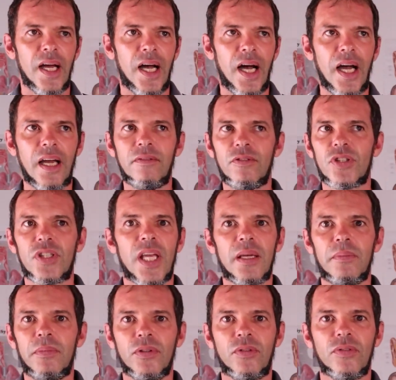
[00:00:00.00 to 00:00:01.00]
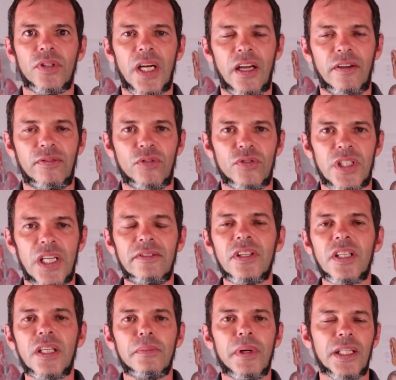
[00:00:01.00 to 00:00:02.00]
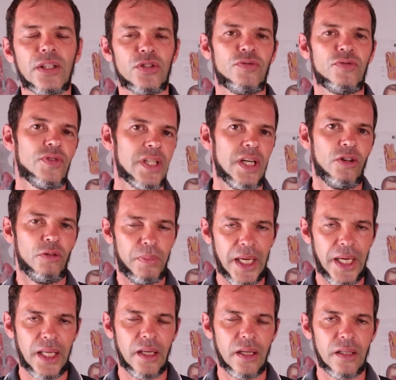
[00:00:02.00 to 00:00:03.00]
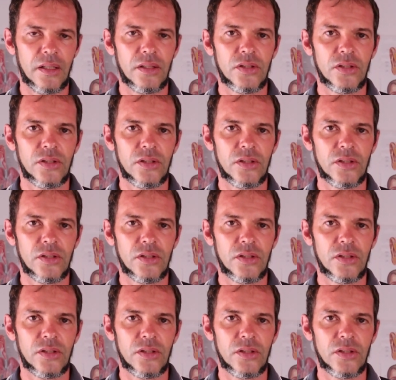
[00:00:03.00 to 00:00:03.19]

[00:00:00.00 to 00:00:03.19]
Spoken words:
I was able to dive to 70 meters without packing.